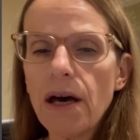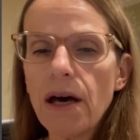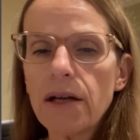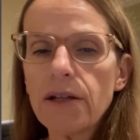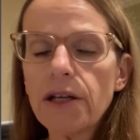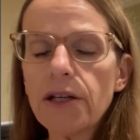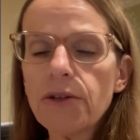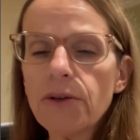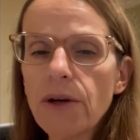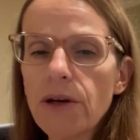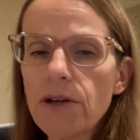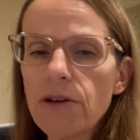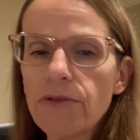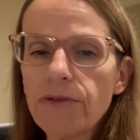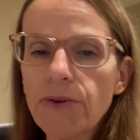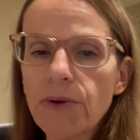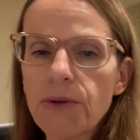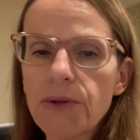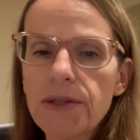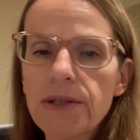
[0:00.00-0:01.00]
Another area of
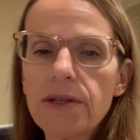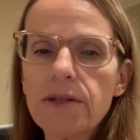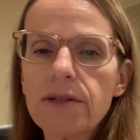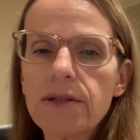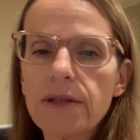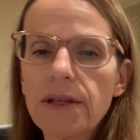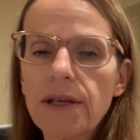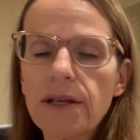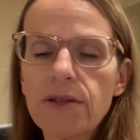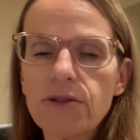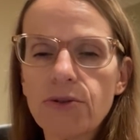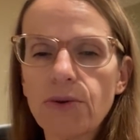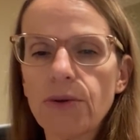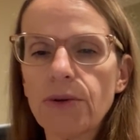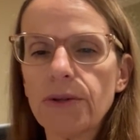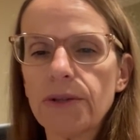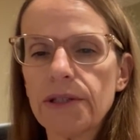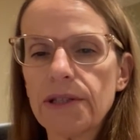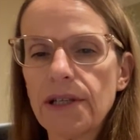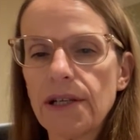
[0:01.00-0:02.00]
focus is
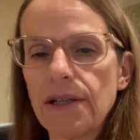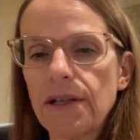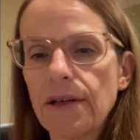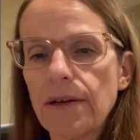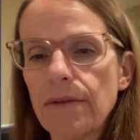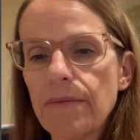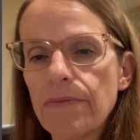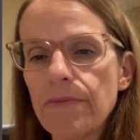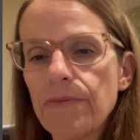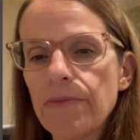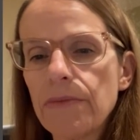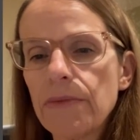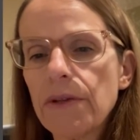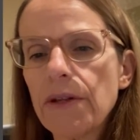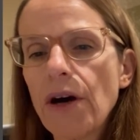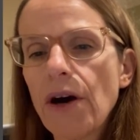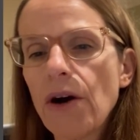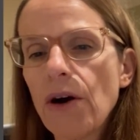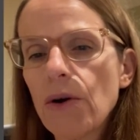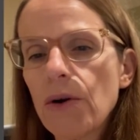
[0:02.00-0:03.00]
historical data.
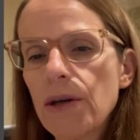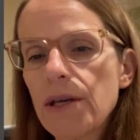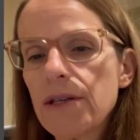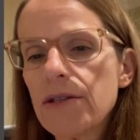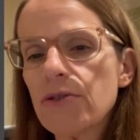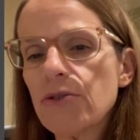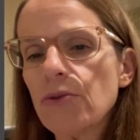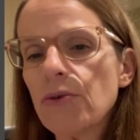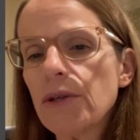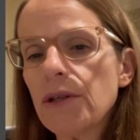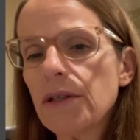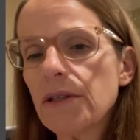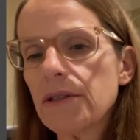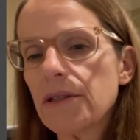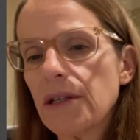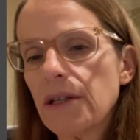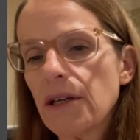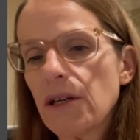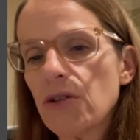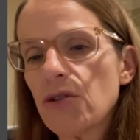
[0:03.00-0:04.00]
Now, historical
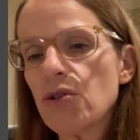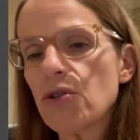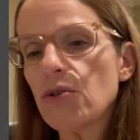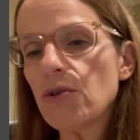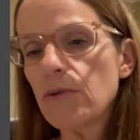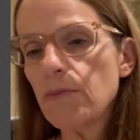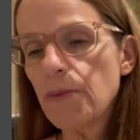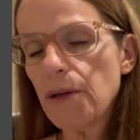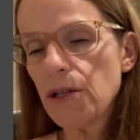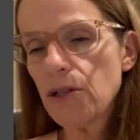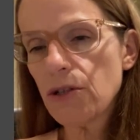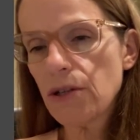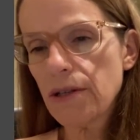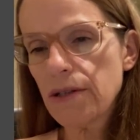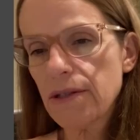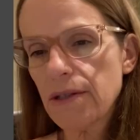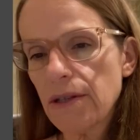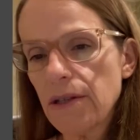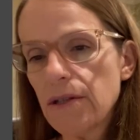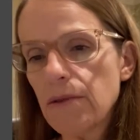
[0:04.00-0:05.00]
data should be
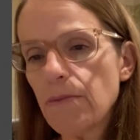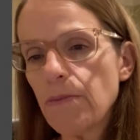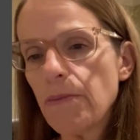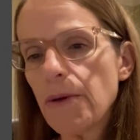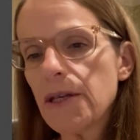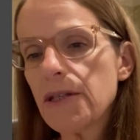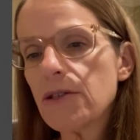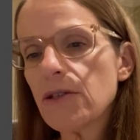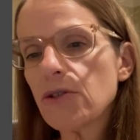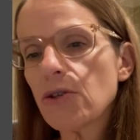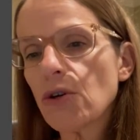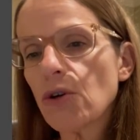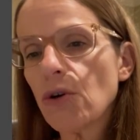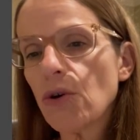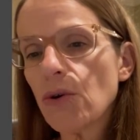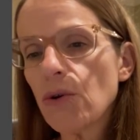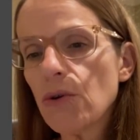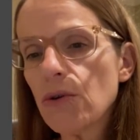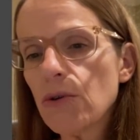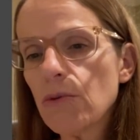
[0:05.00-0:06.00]
adjusted based on the
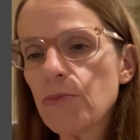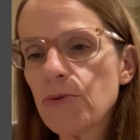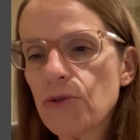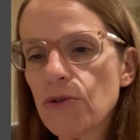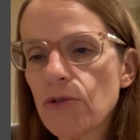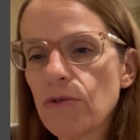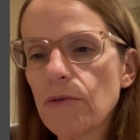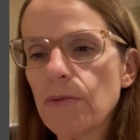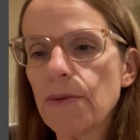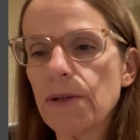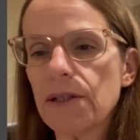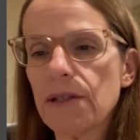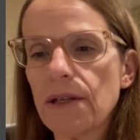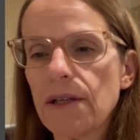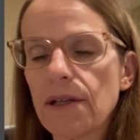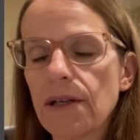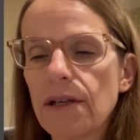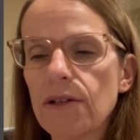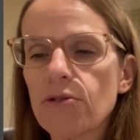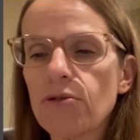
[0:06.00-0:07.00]
current observable
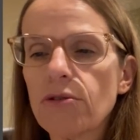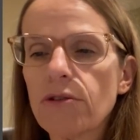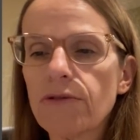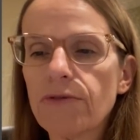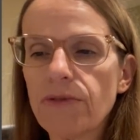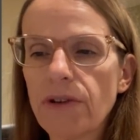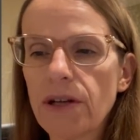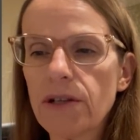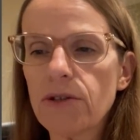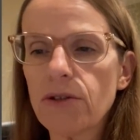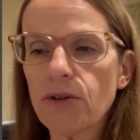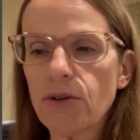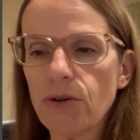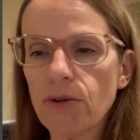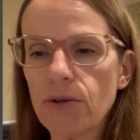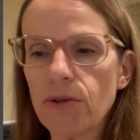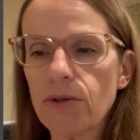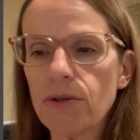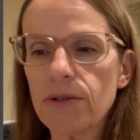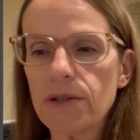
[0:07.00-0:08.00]
data to reflect the
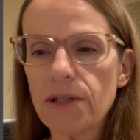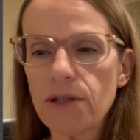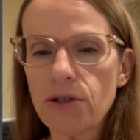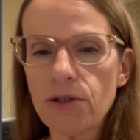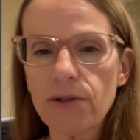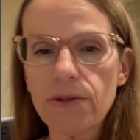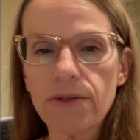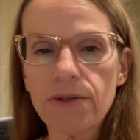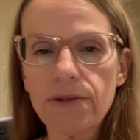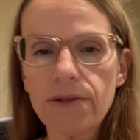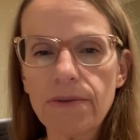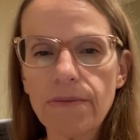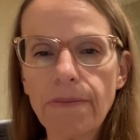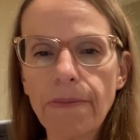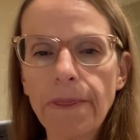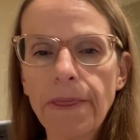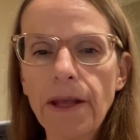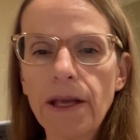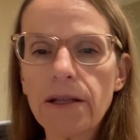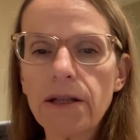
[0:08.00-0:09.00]
current conditions.
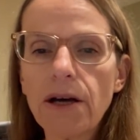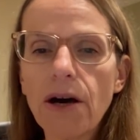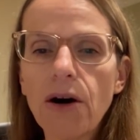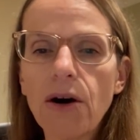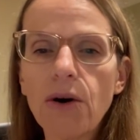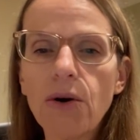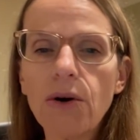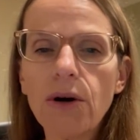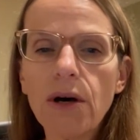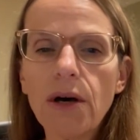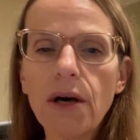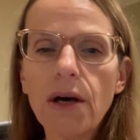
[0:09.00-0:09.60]
Now,